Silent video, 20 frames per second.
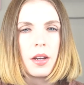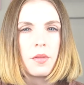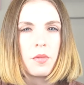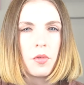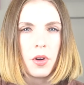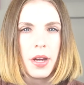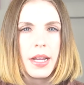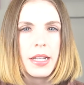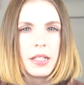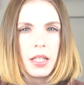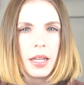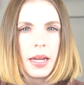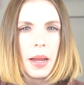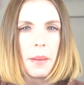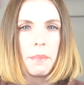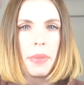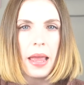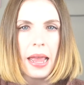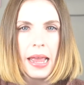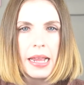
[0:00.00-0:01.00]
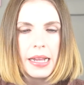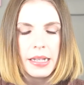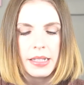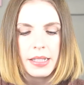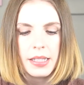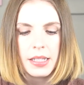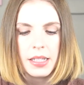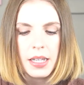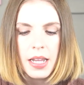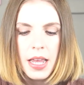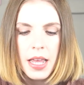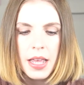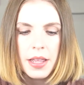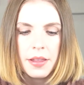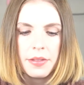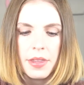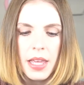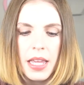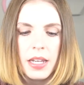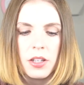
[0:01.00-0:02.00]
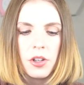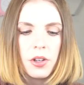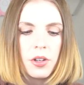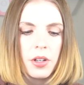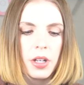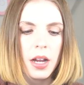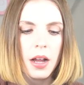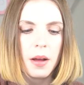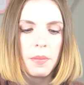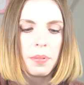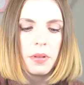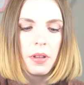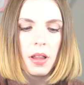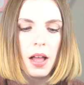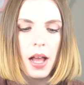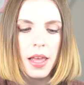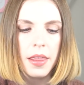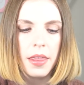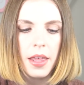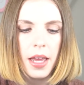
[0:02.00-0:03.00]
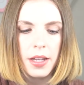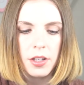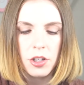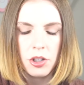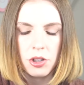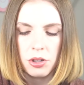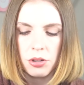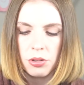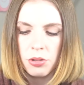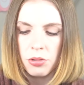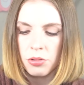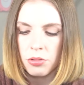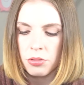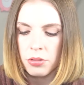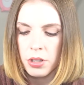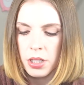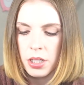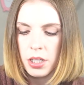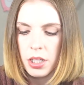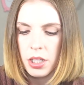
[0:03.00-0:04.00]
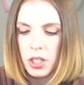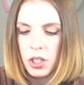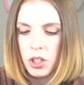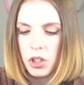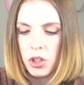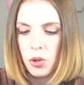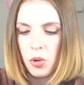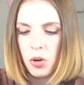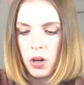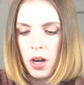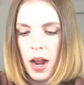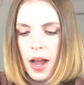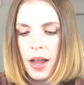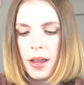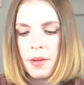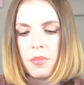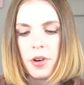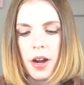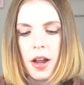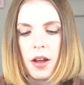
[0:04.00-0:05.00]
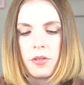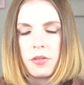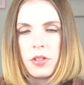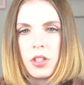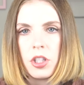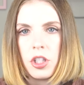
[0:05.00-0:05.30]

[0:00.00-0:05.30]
of creates like a paste. Then you're gonna apply that to your eyebrows